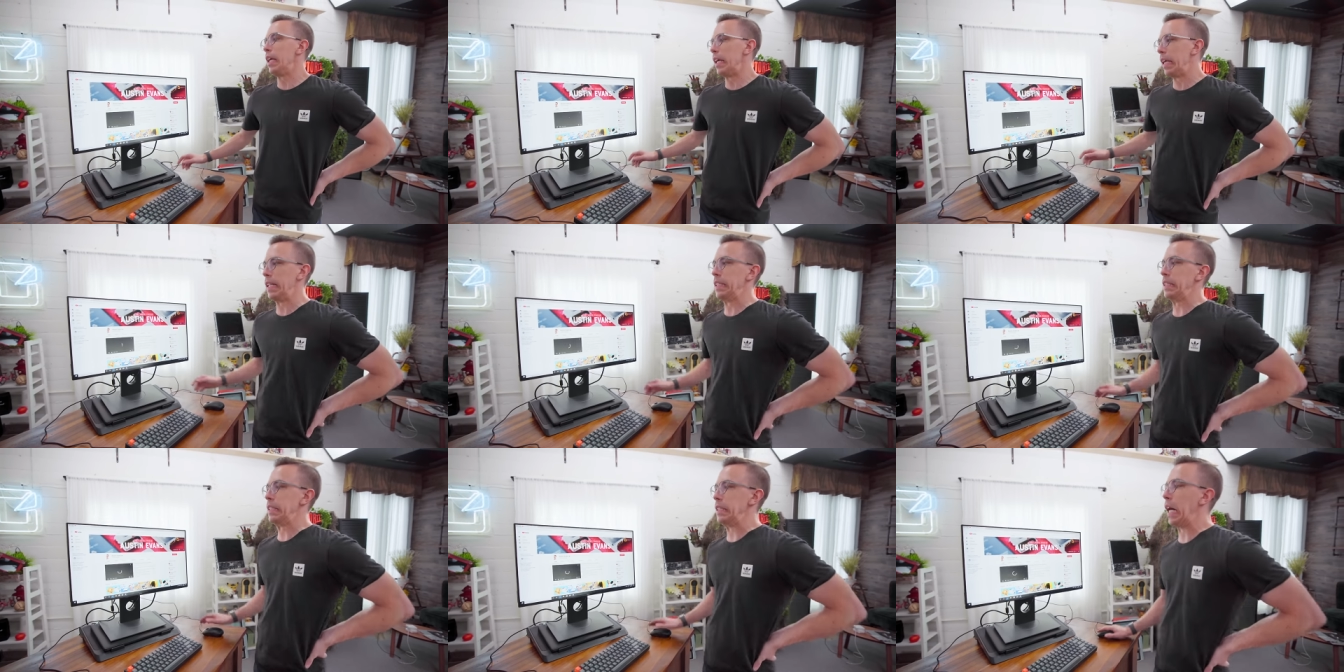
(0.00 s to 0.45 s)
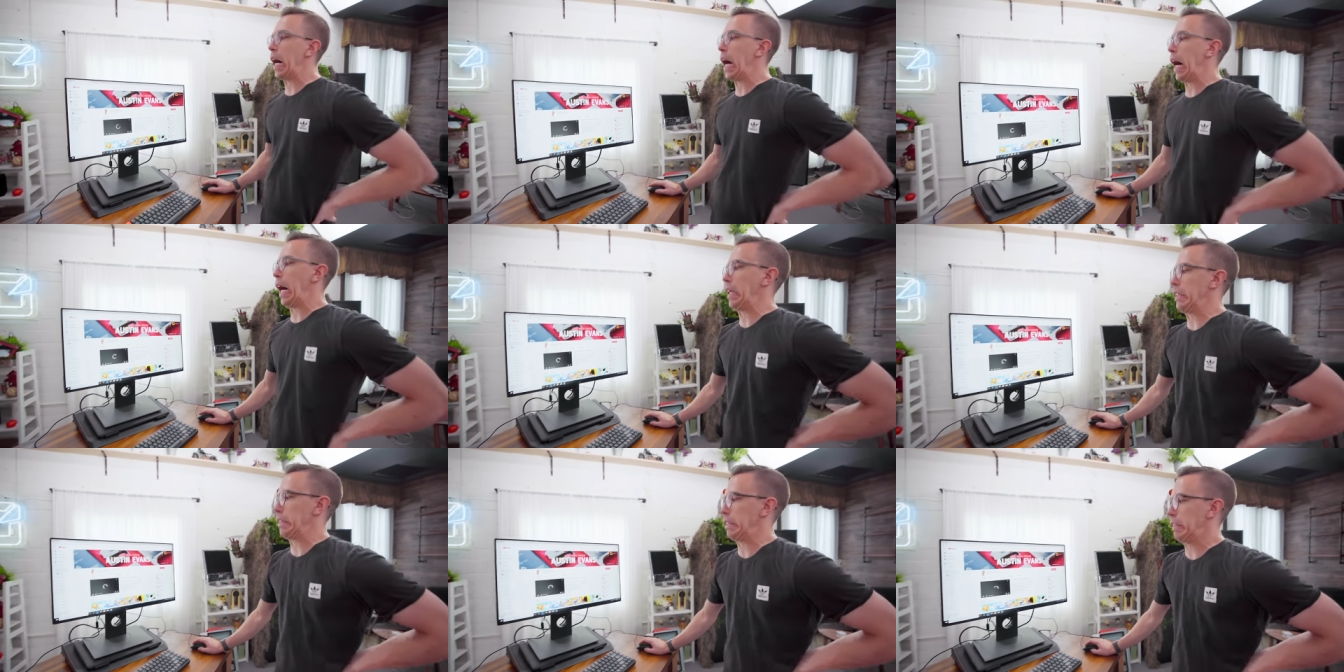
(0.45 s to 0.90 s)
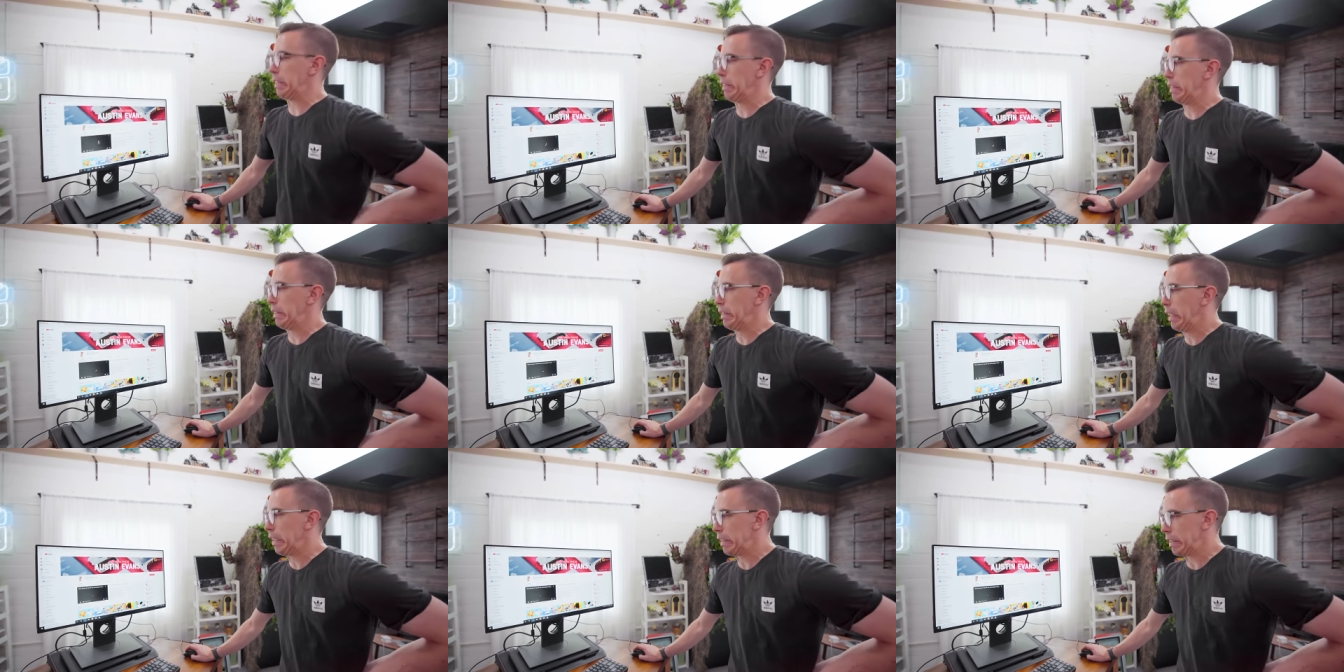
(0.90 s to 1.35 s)
it's not
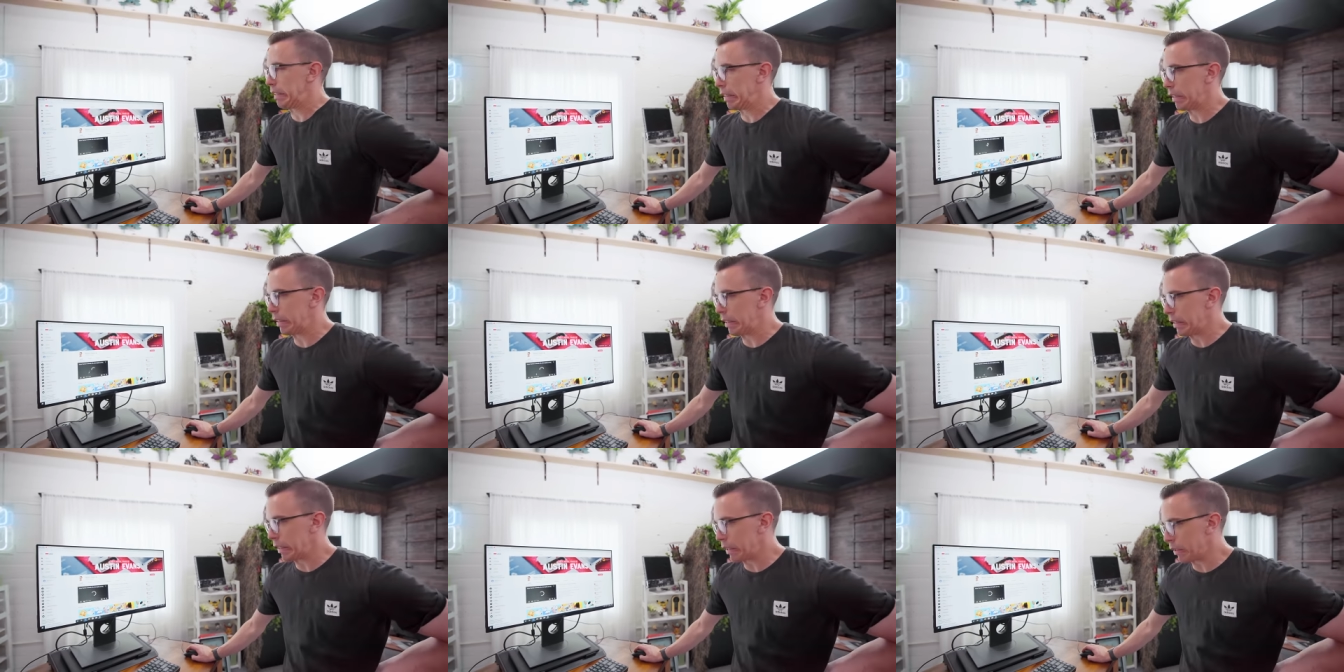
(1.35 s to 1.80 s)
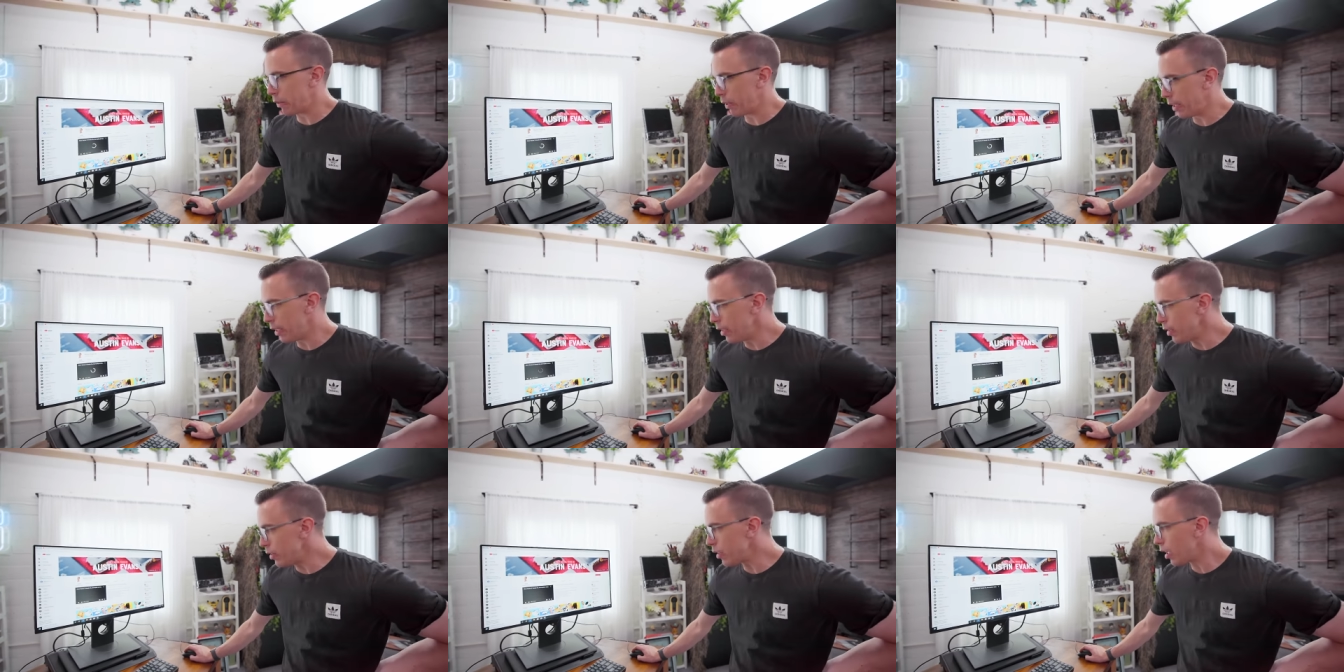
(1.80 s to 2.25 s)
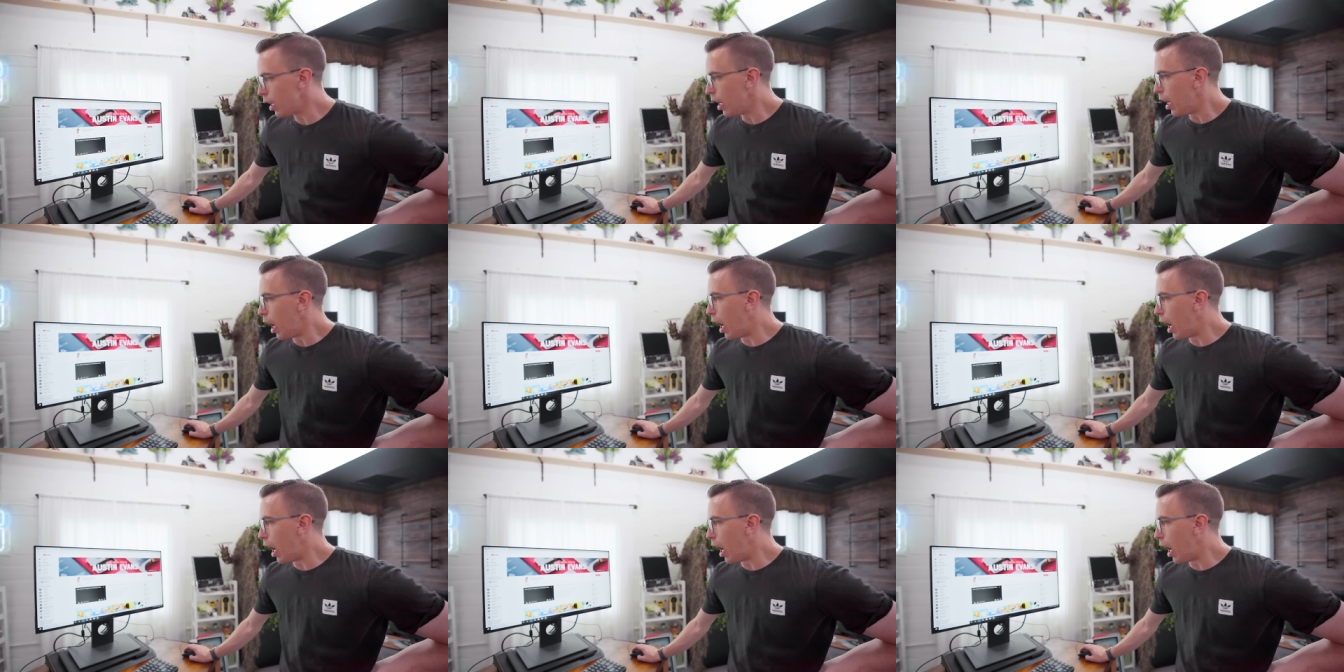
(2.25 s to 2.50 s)
necessarily the greatest.